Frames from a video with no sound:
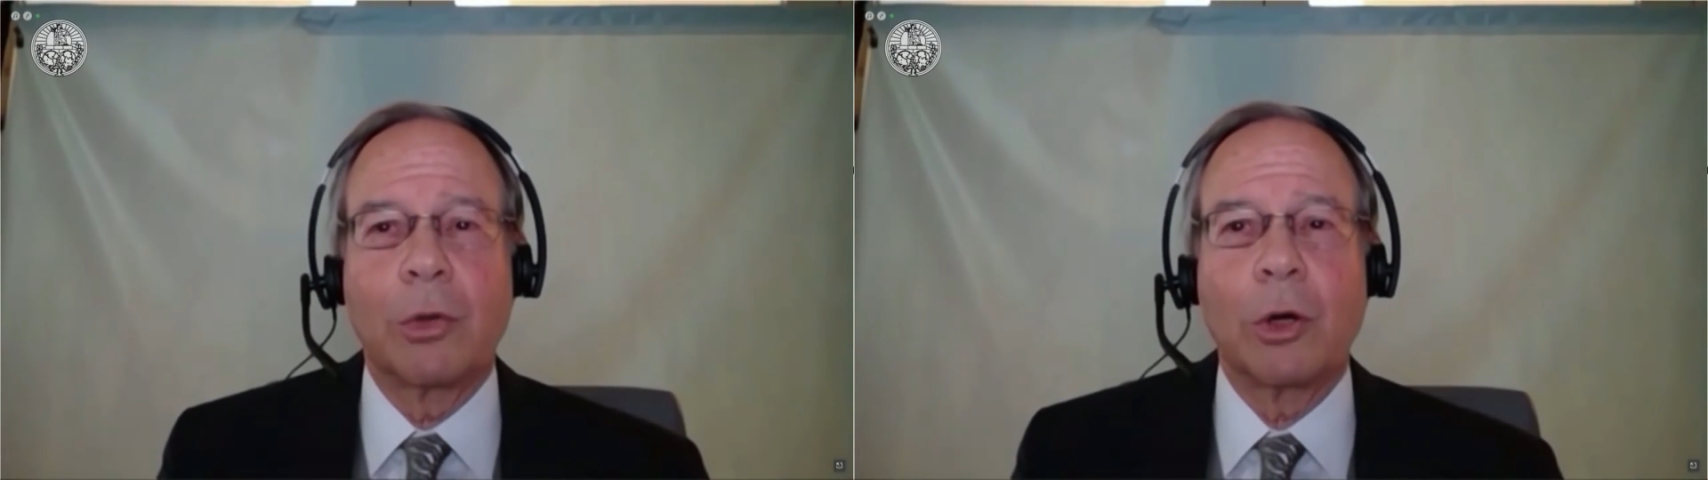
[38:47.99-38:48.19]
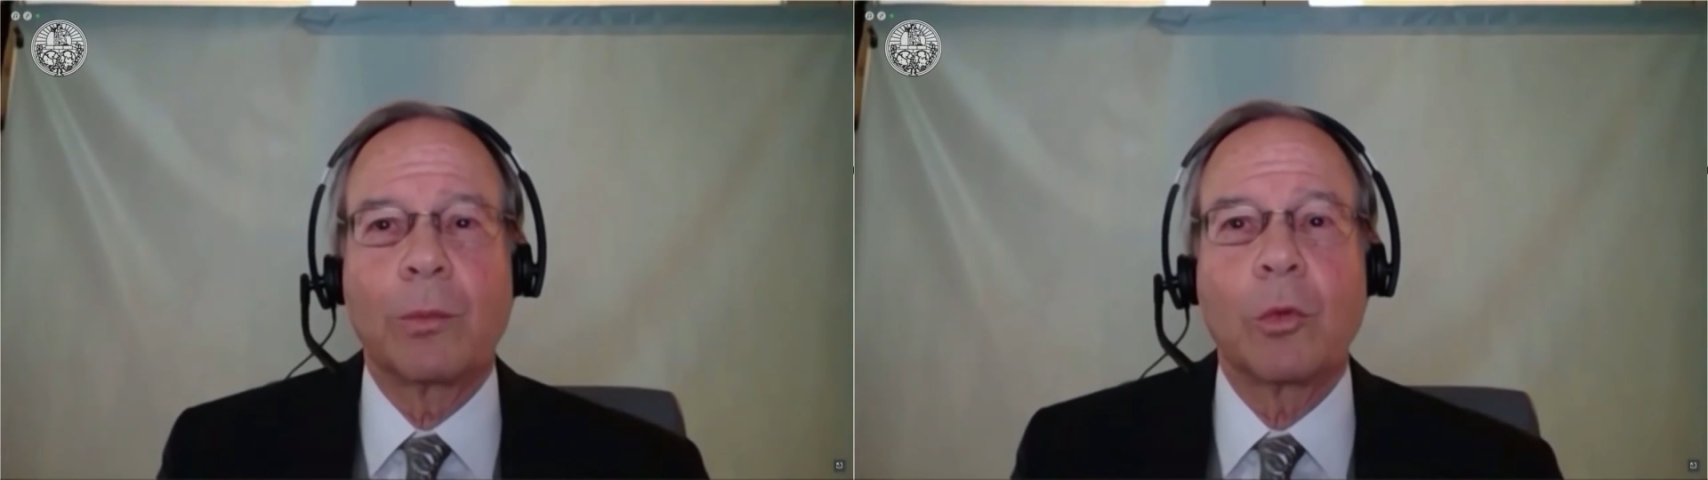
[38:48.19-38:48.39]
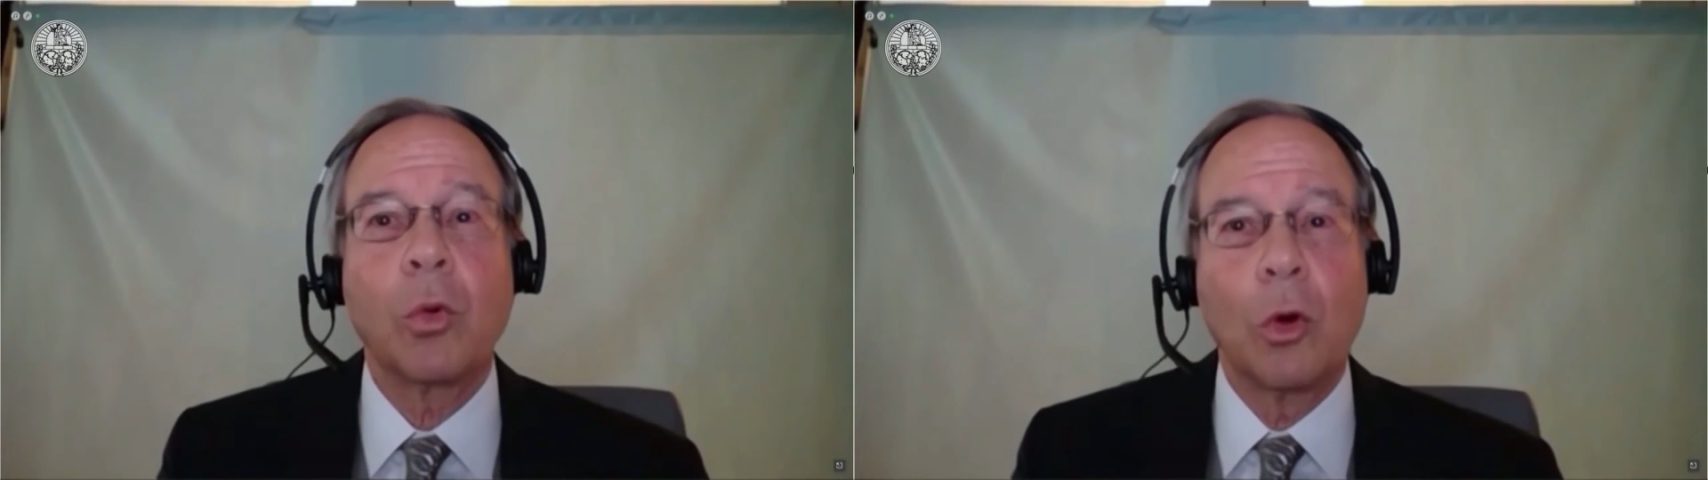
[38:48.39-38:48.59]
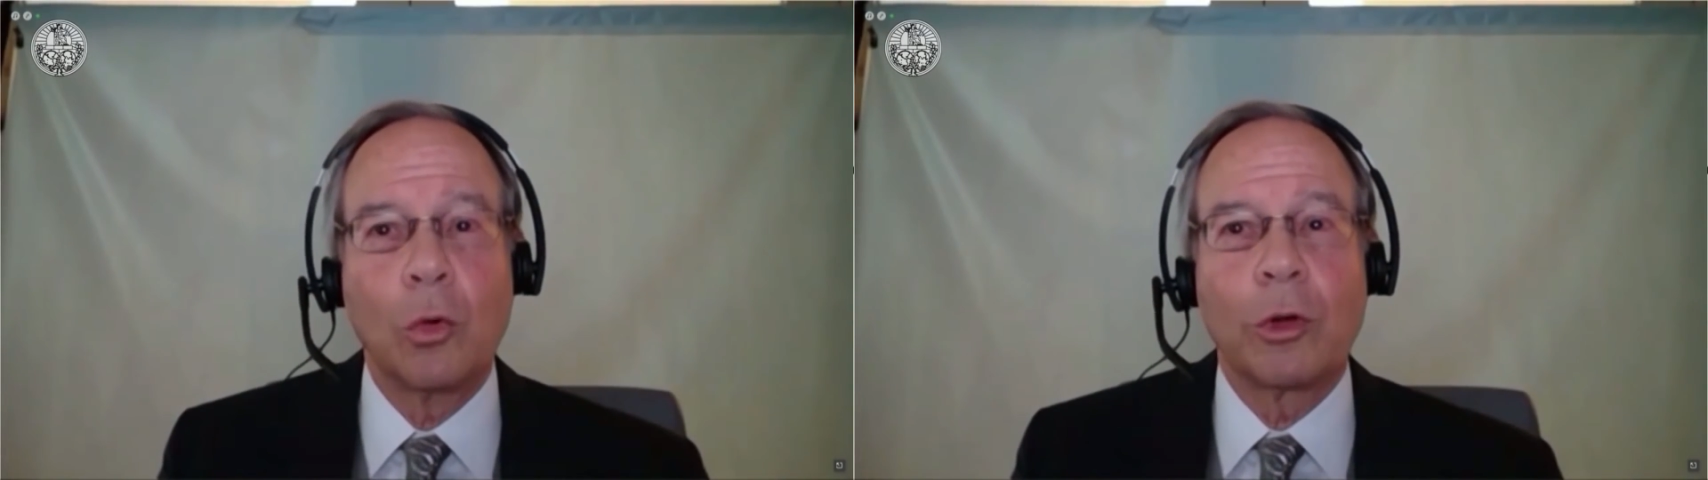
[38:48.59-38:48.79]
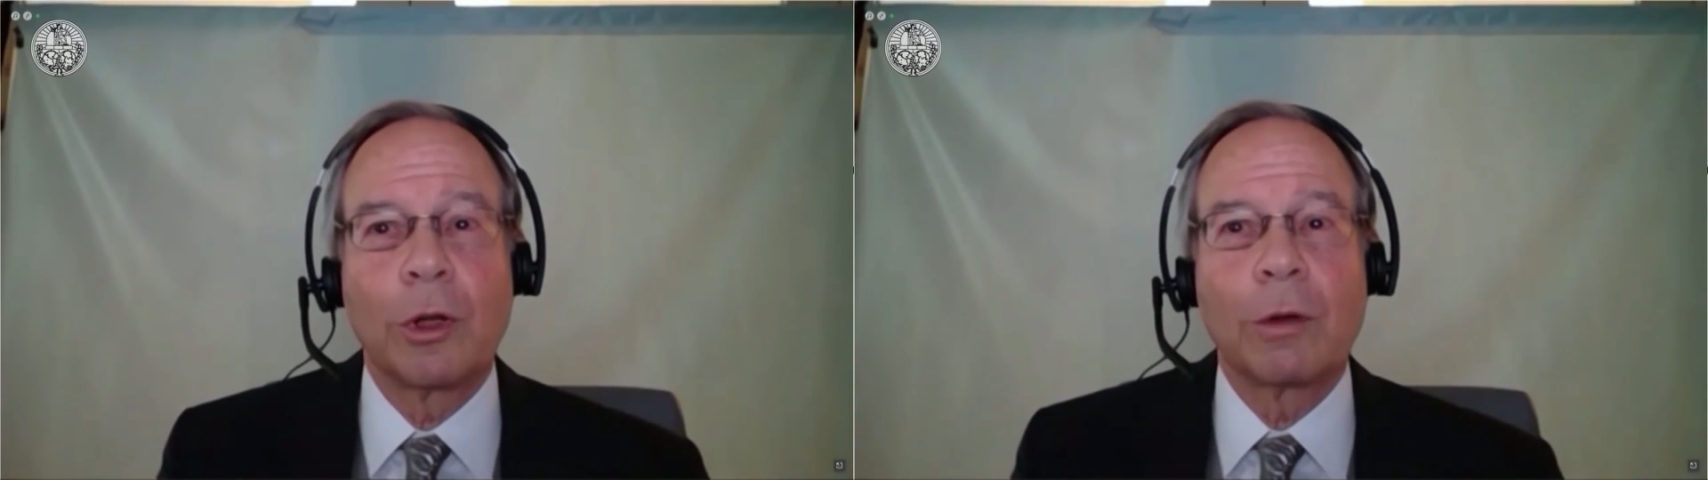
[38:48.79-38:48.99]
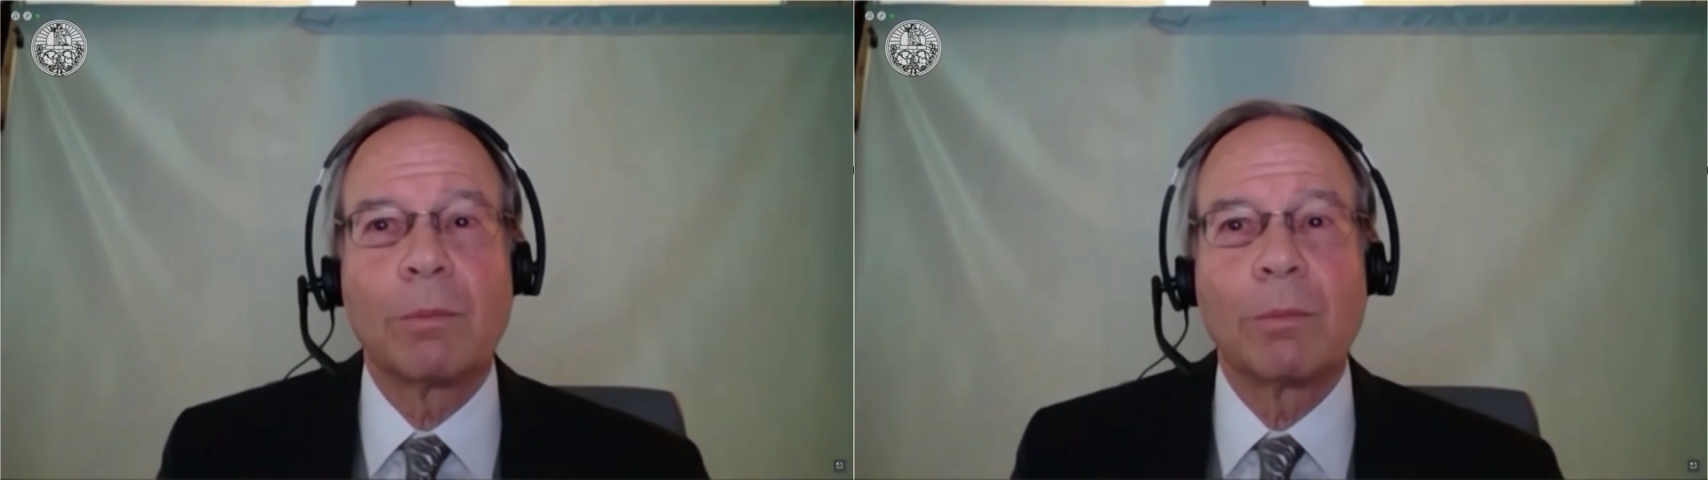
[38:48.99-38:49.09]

quote,